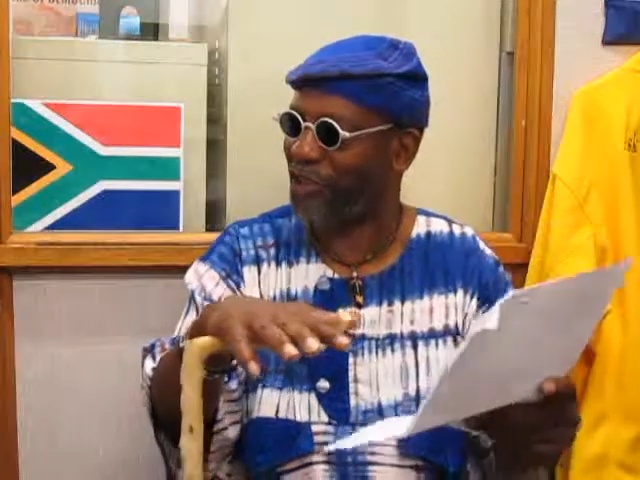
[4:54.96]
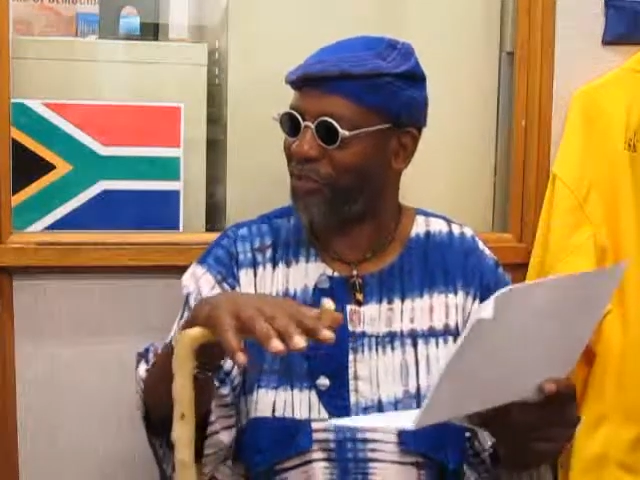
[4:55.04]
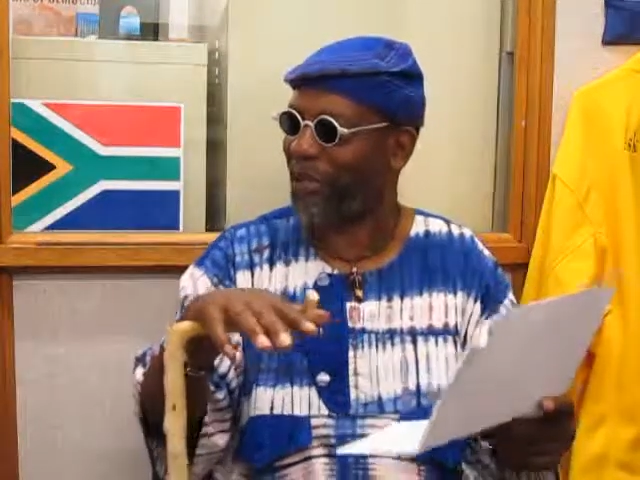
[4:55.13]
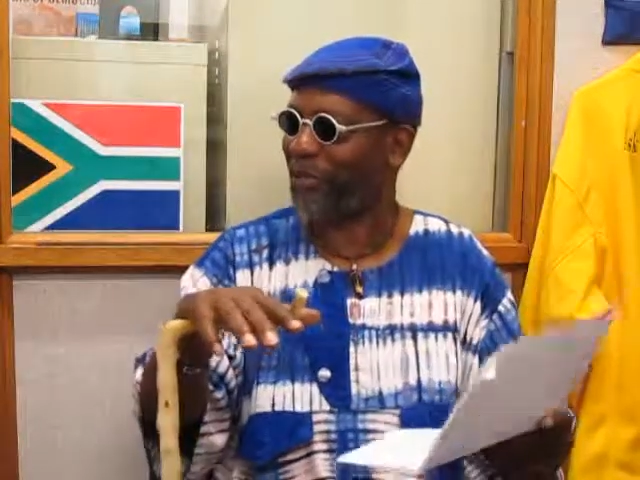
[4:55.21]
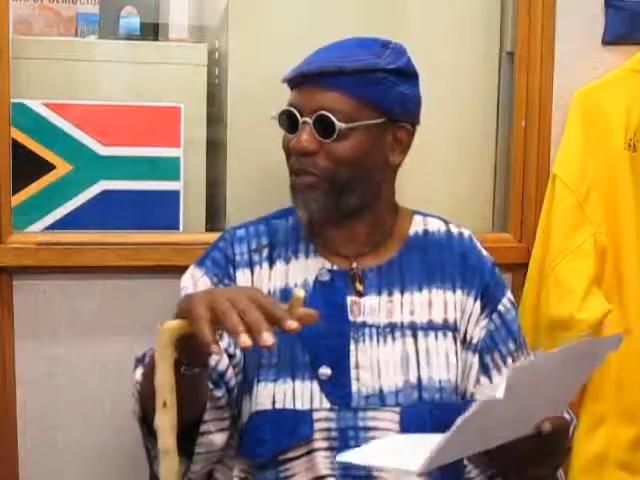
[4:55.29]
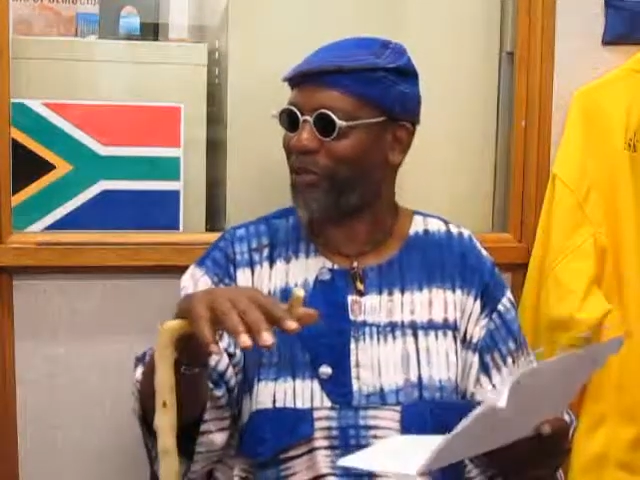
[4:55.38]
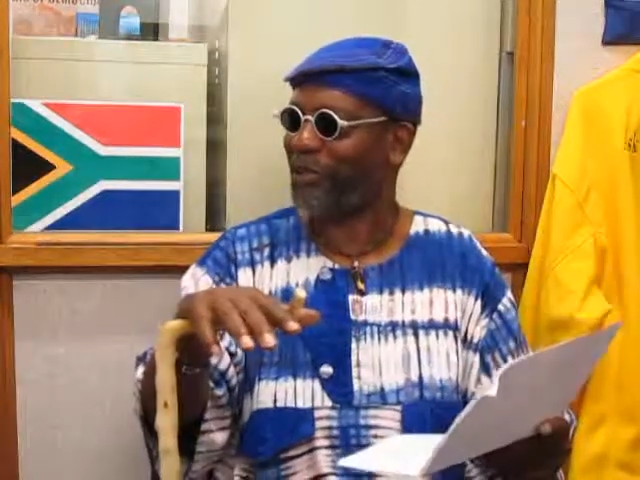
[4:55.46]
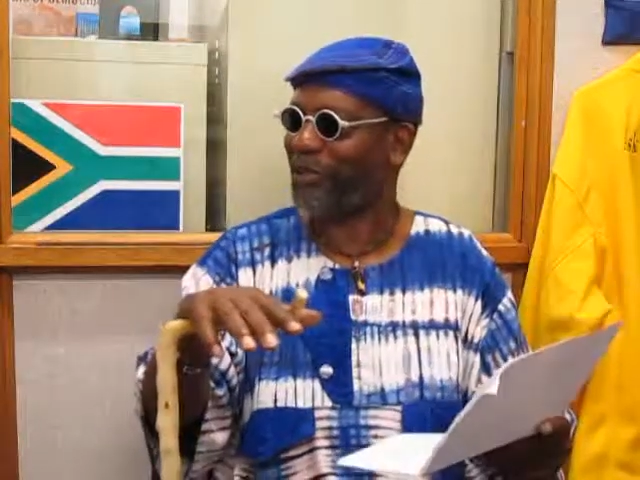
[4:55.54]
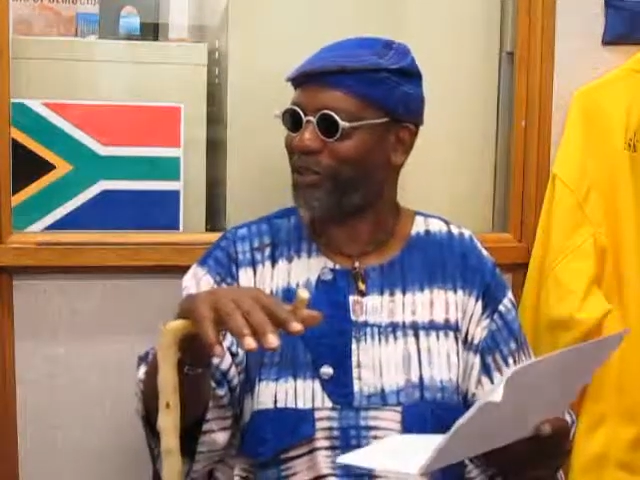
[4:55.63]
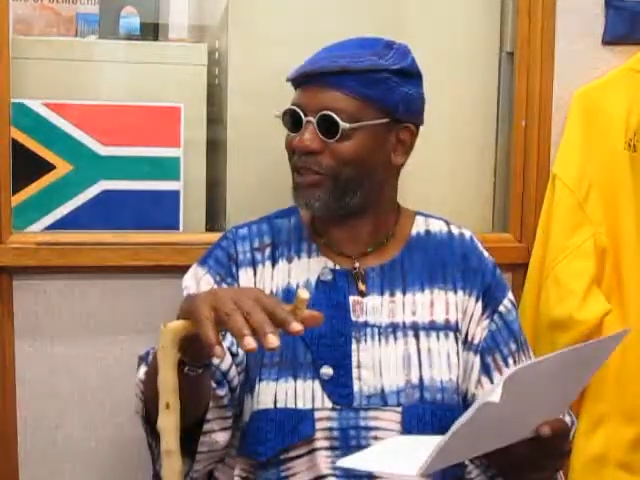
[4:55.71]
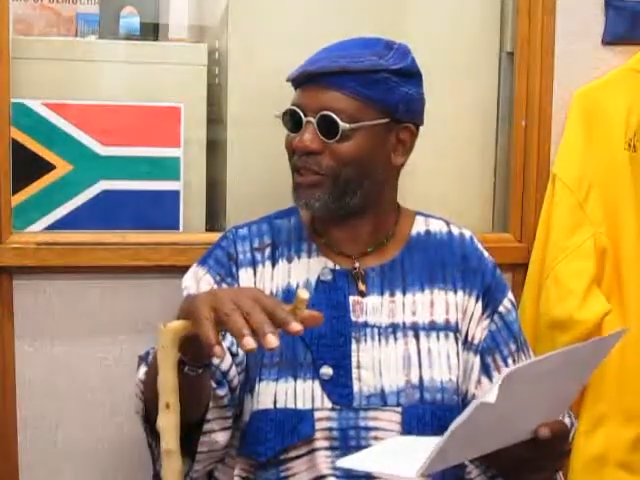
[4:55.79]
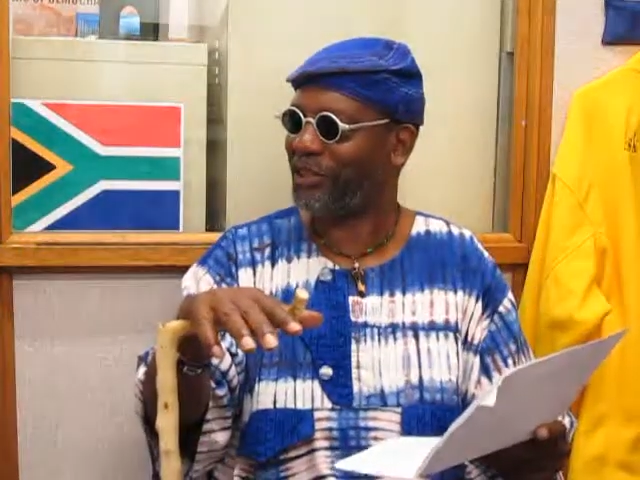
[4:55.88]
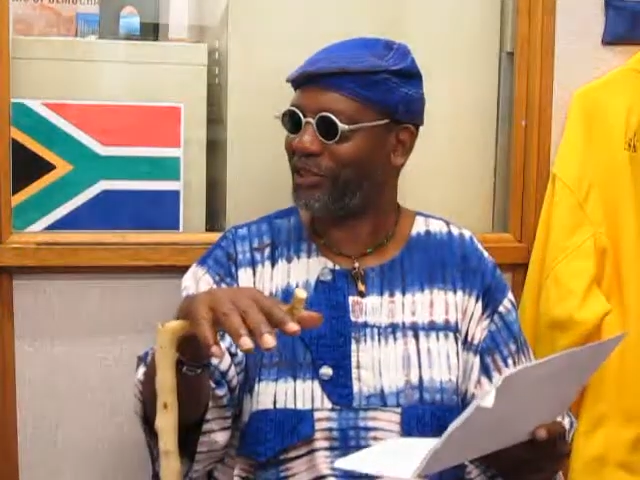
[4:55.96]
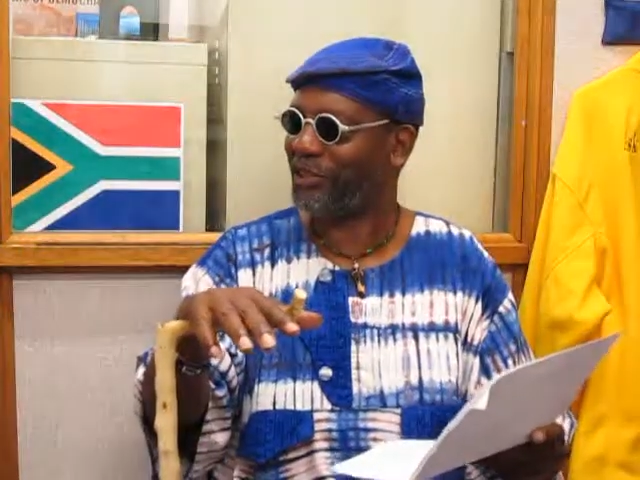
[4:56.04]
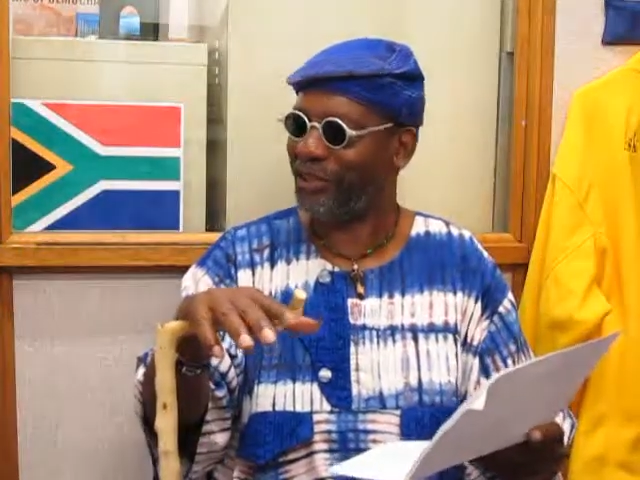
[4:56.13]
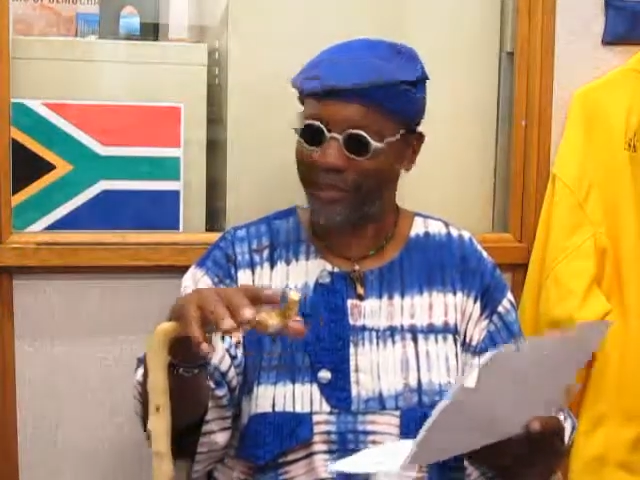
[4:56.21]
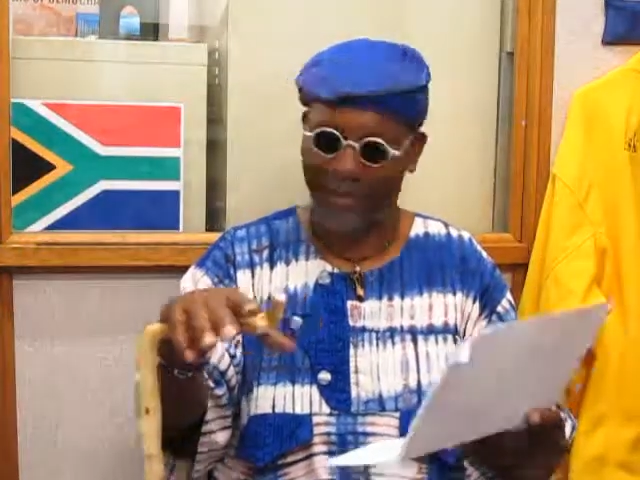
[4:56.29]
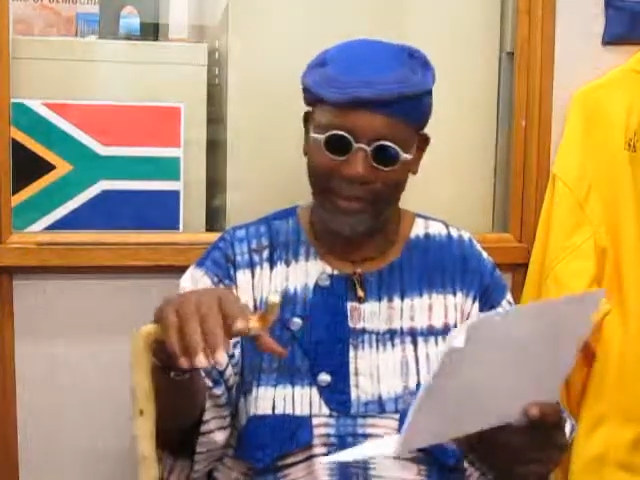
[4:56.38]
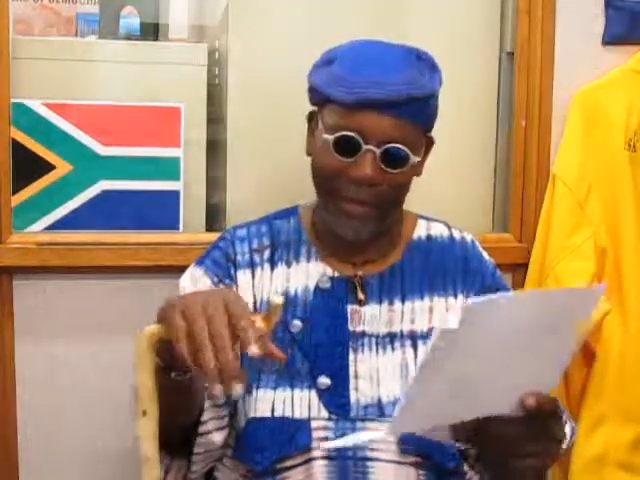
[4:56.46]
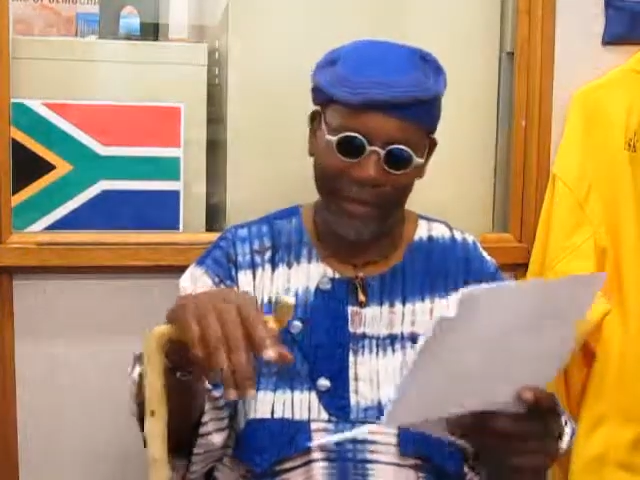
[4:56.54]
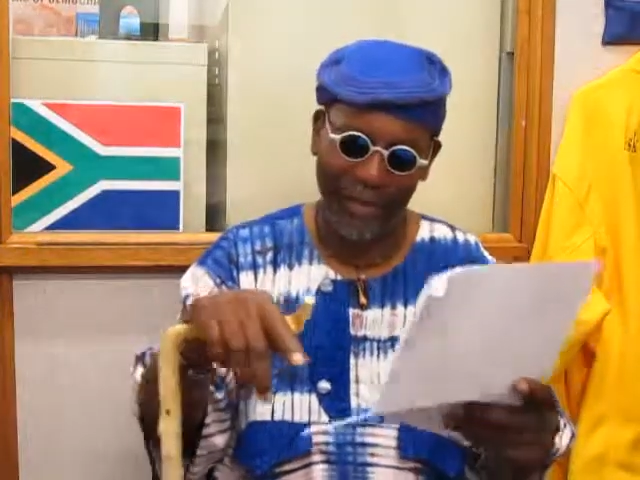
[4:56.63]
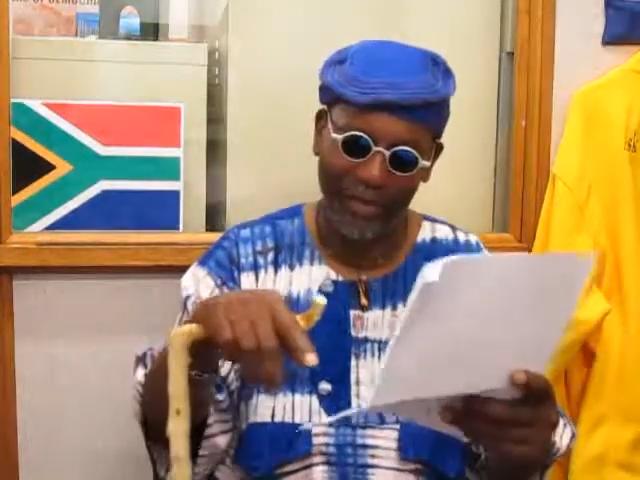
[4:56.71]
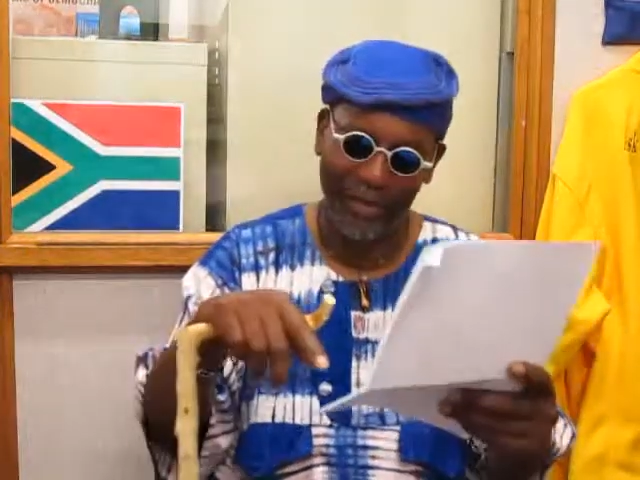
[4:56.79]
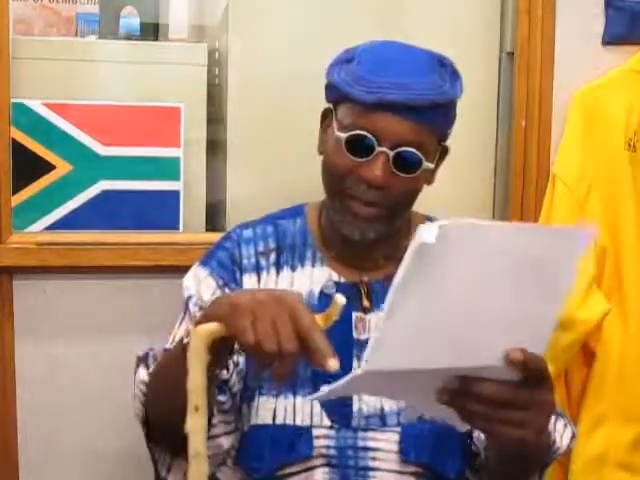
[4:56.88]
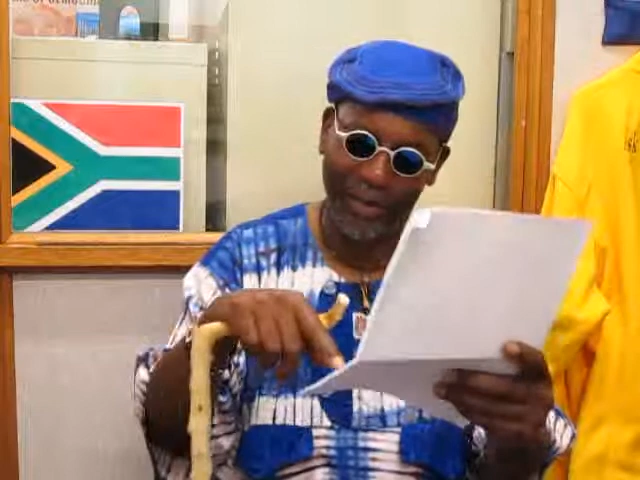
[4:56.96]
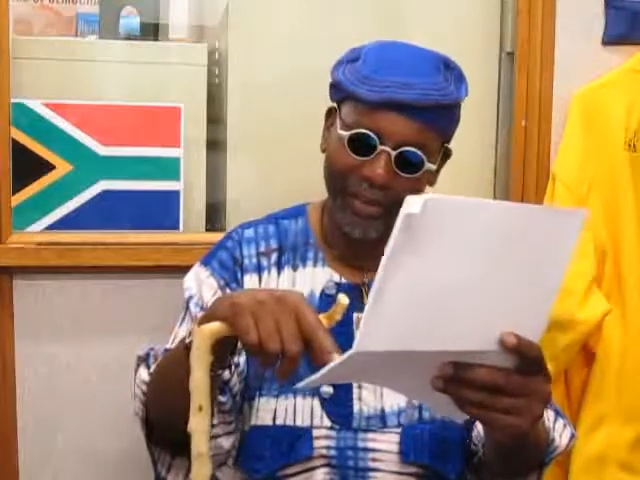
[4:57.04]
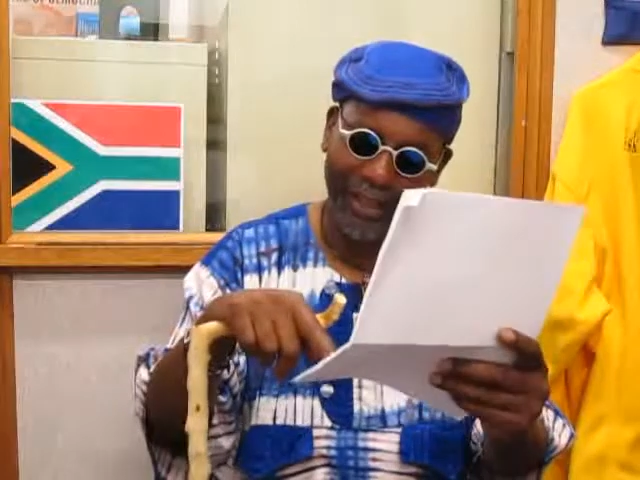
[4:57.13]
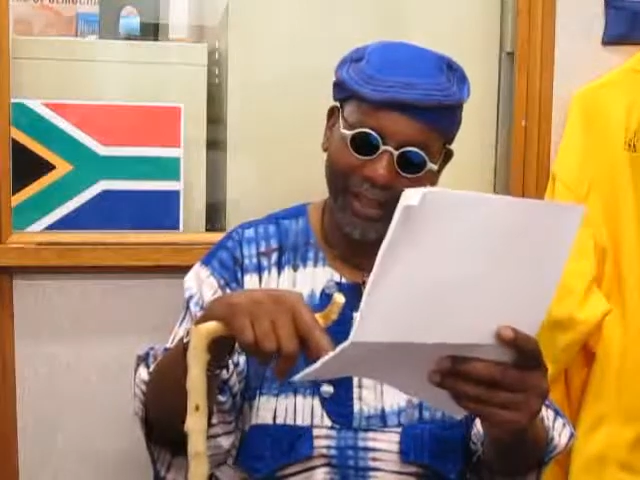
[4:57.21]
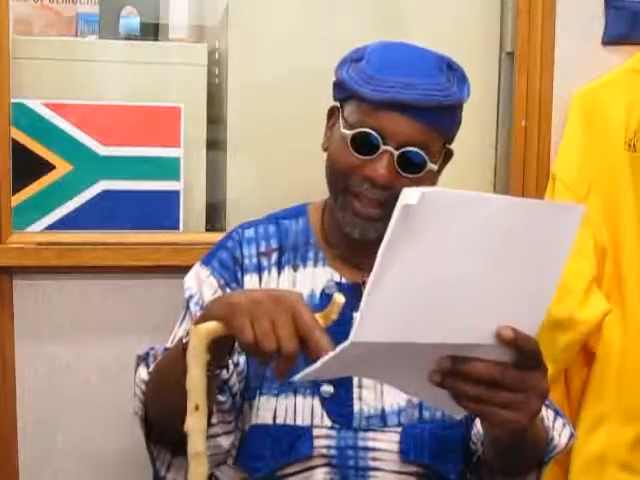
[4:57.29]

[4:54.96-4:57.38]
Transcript: black person is guilty. You see mm. how that works, and I